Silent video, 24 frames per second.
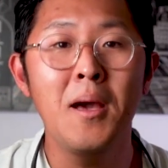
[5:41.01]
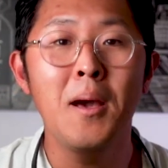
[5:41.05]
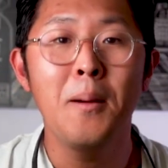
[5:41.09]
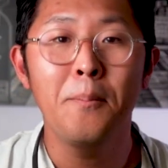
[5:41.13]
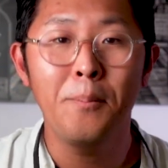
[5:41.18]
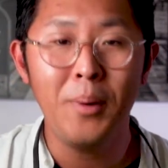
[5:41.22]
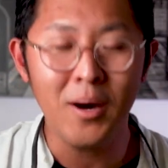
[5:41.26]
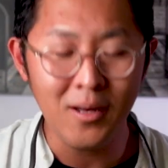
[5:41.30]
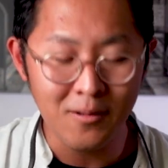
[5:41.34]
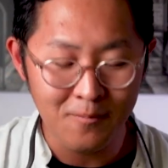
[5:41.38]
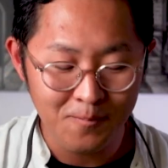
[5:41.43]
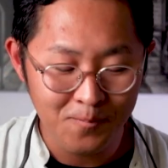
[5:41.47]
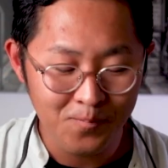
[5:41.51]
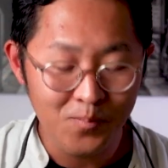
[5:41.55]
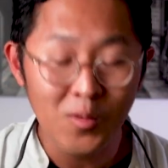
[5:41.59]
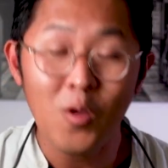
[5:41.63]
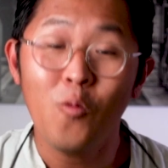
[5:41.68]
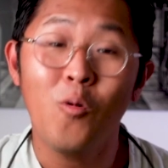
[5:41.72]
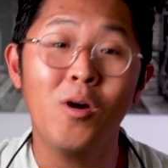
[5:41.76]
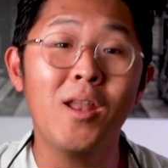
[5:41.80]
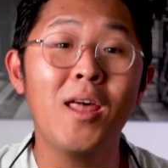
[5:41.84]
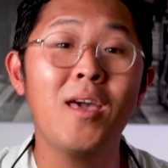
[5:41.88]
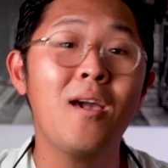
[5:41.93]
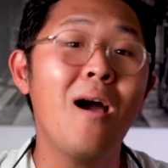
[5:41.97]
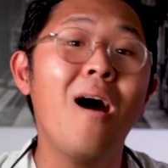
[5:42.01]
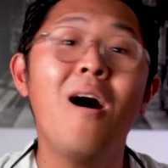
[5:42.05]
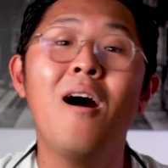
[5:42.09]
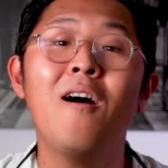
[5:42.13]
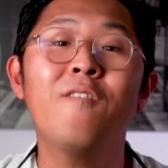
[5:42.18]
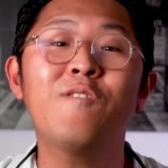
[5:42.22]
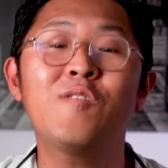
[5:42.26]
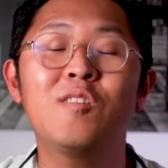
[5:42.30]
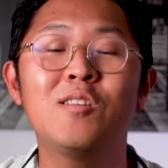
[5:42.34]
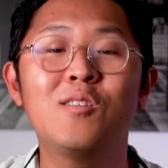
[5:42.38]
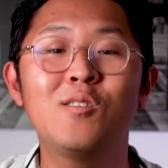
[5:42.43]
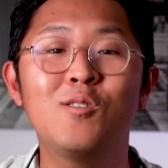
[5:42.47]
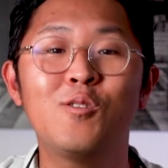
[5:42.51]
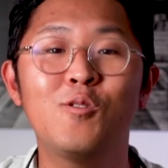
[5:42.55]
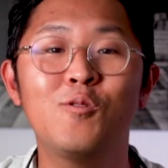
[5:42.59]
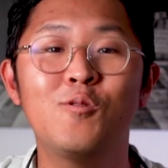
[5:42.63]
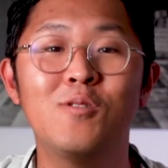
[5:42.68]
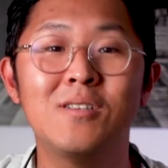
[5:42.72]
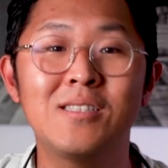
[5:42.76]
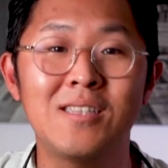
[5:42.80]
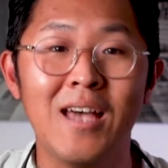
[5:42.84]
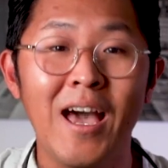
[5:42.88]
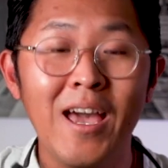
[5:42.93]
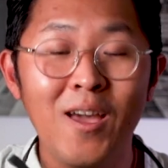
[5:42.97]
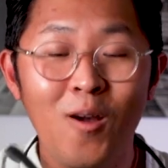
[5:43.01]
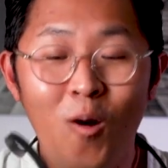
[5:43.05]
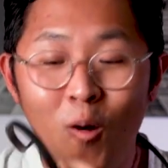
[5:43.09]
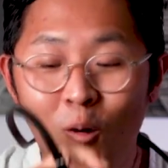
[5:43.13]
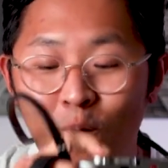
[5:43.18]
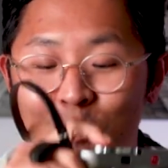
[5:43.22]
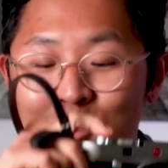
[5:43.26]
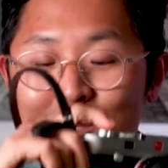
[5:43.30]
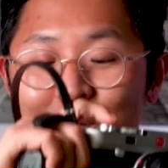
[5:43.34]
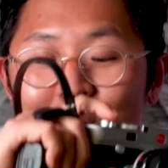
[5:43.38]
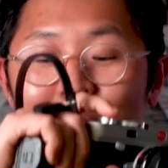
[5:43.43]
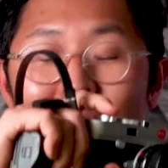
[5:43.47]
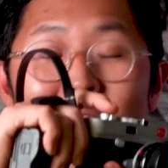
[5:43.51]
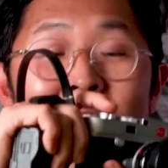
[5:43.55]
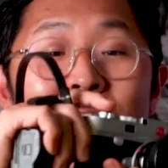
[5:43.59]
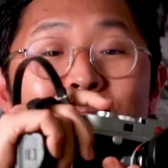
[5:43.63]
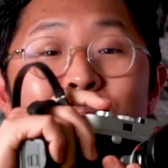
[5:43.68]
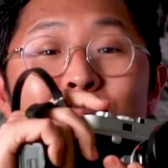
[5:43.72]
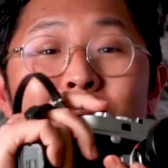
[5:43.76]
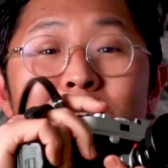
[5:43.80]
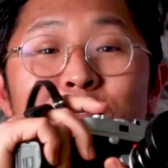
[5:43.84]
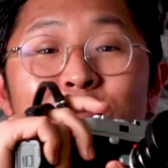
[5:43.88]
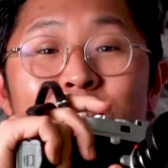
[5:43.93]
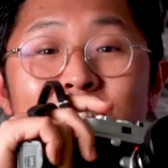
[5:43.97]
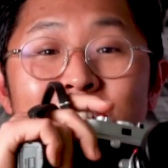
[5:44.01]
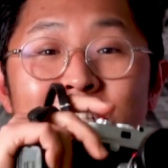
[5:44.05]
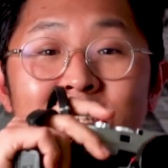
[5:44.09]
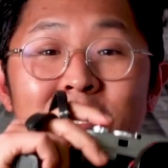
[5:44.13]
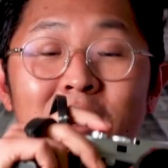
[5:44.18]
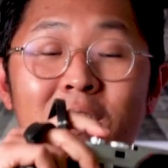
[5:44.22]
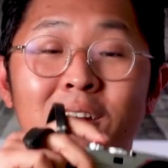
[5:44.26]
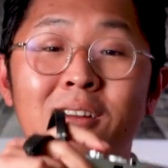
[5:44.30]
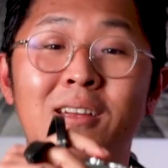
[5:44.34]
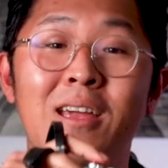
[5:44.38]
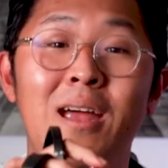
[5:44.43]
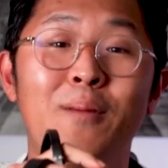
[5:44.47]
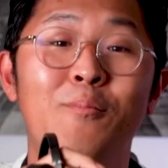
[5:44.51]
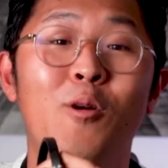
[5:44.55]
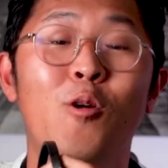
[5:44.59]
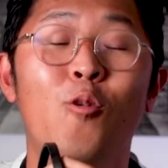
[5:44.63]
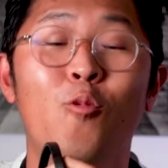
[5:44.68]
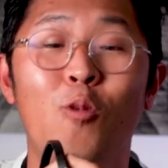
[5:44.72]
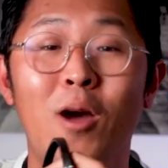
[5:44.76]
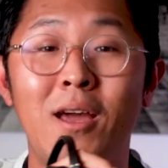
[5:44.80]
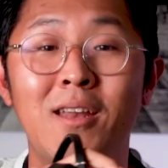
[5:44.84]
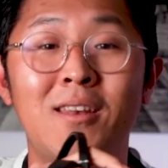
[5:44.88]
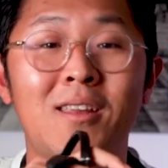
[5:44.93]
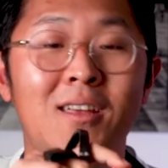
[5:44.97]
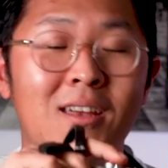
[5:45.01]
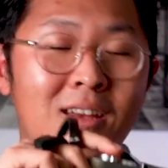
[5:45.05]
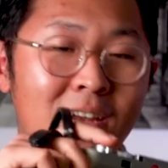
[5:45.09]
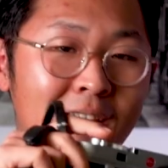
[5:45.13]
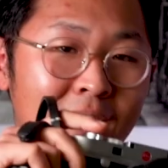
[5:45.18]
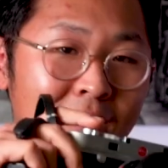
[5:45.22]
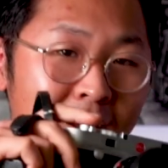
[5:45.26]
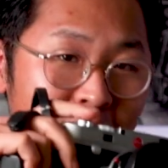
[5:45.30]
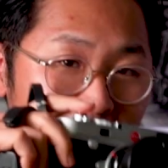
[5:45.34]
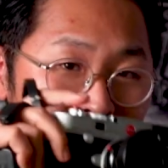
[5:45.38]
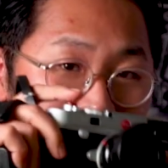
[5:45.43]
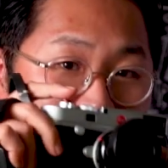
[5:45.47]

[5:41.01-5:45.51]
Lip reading: But what I often do is I also have my GR camera right here,